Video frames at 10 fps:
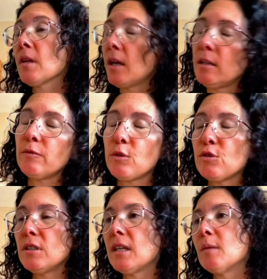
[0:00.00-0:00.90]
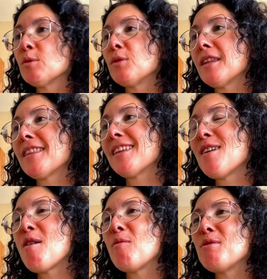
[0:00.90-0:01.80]
And of course, it comes with
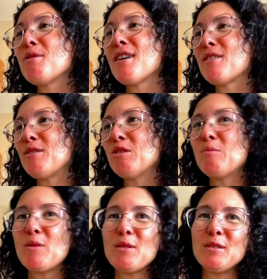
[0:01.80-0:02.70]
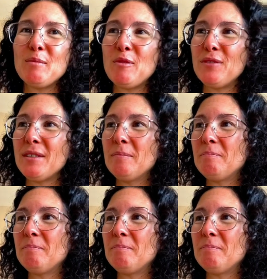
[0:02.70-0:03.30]
Oracle support on top of it.